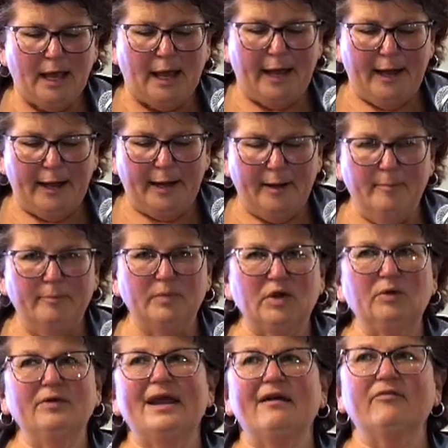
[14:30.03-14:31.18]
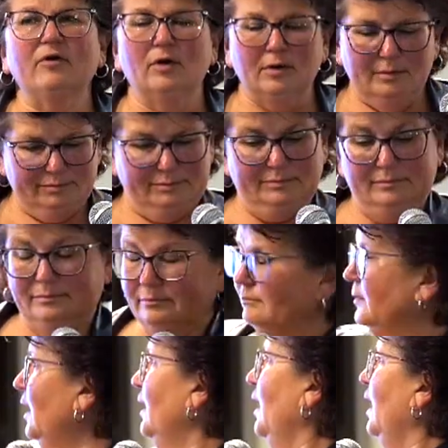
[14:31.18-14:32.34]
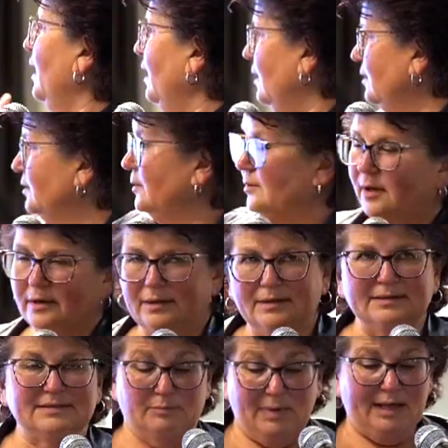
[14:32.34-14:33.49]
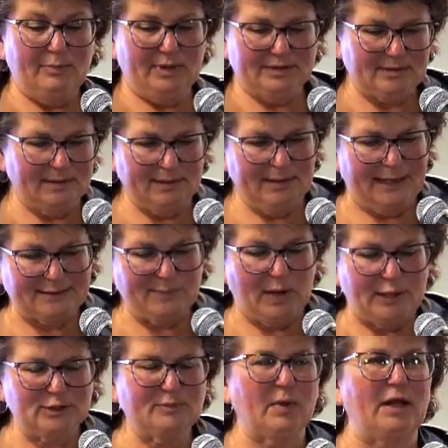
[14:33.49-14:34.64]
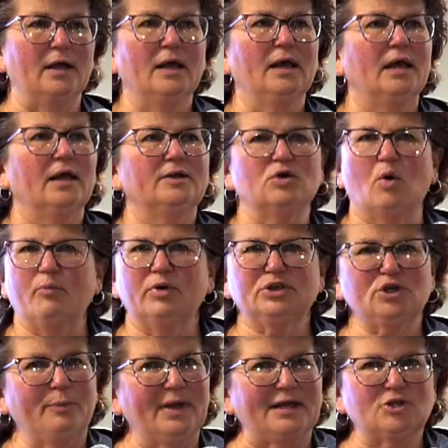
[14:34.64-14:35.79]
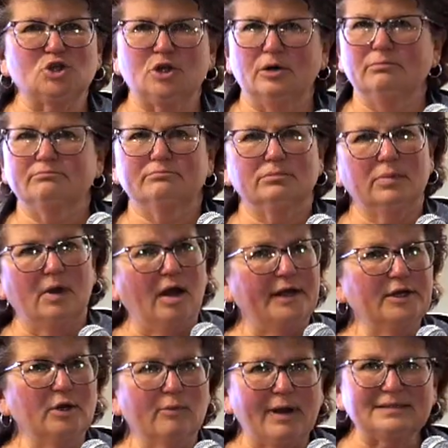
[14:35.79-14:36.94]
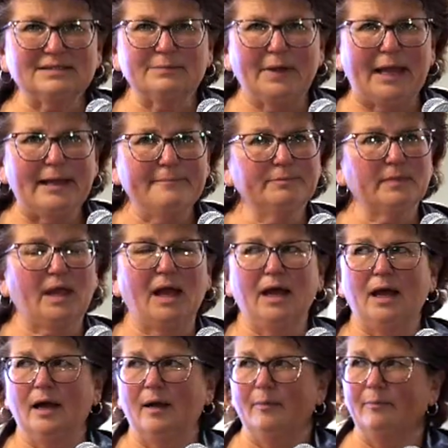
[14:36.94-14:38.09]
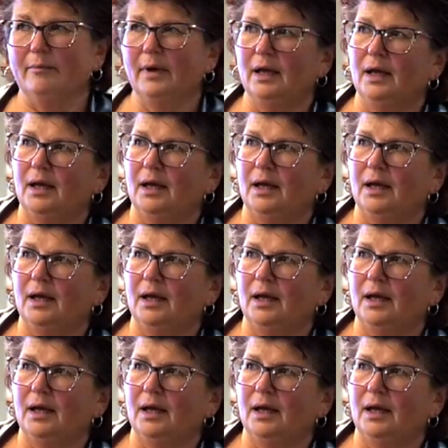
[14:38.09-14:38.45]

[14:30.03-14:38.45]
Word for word: Um, you never, not on this, maybe it's on the next page, but don't put your picture on your resume. Um,